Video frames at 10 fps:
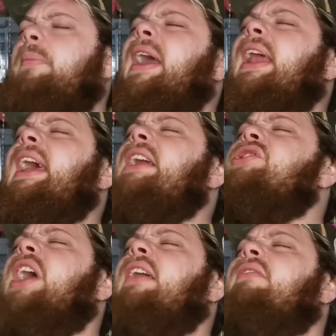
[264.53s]
Becky
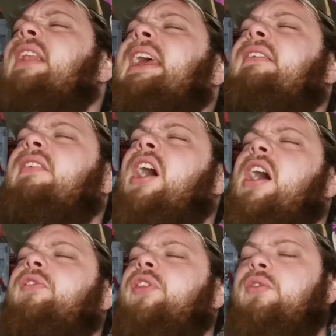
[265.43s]
Lynch against
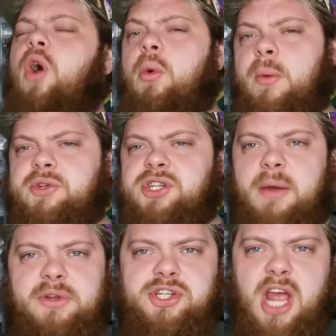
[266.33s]
Lita for the Raw Women's
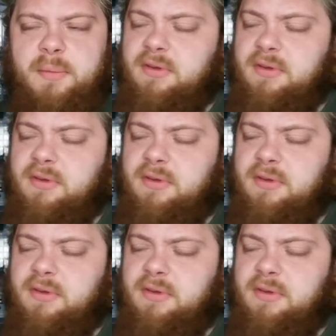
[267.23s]
Championship.